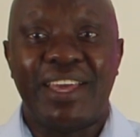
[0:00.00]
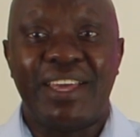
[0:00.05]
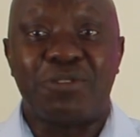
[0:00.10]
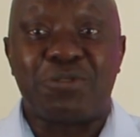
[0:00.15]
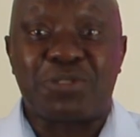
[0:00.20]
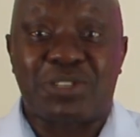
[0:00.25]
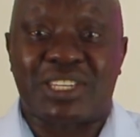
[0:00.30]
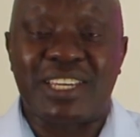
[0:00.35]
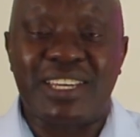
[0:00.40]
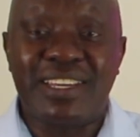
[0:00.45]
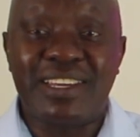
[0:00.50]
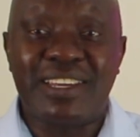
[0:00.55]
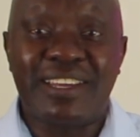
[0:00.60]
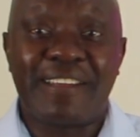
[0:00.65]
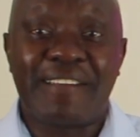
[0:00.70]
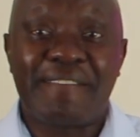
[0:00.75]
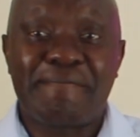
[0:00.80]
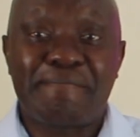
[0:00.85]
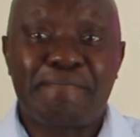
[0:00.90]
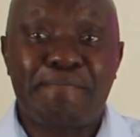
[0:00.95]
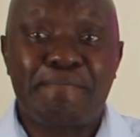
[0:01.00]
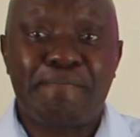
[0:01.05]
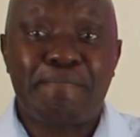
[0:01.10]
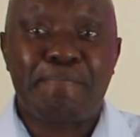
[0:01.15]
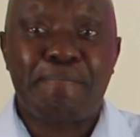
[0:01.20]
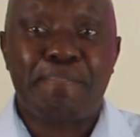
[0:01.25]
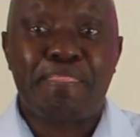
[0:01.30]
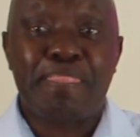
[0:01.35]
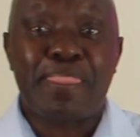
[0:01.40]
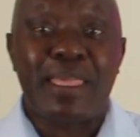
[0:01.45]
You see,
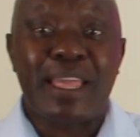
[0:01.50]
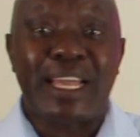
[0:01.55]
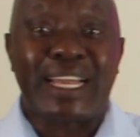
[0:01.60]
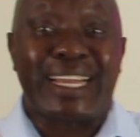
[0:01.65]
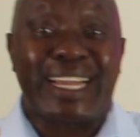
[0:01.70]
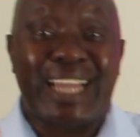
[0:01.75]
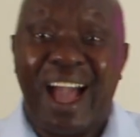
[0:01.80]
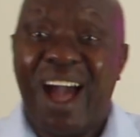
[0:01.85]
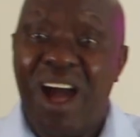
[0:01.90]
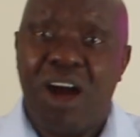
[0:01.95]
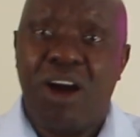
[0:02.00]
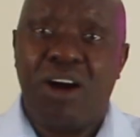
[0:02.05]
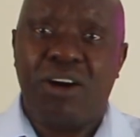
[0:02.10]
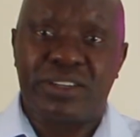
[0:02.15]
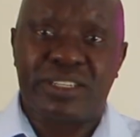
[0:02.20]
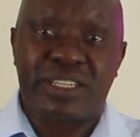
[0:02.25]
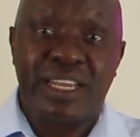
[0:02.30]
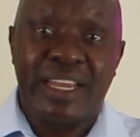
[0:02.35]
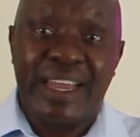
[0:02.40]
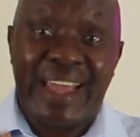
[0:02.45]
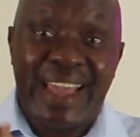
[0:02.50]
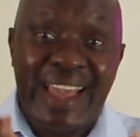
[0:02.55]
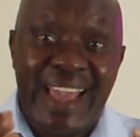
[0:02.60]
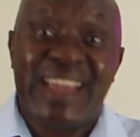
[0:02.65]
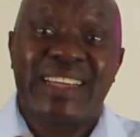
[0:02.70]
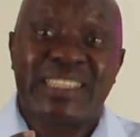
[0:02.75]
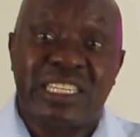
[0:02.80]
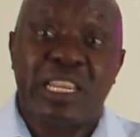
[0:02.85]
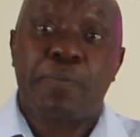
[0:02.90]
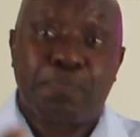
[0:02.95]
God
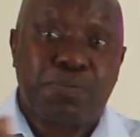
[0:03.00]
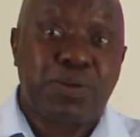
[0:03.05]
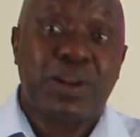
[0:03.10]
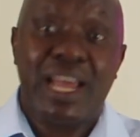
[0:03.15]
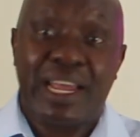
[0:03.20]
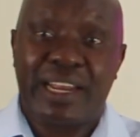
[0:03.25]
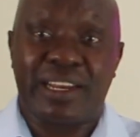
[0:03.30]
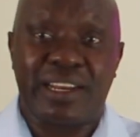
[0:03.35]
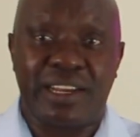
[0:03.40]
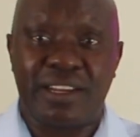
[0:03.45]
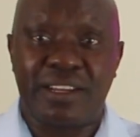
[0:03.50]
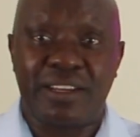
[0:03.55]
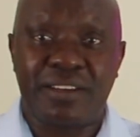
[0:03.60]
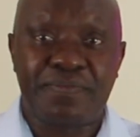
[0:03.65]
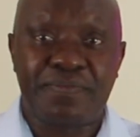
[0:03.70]
has a plan,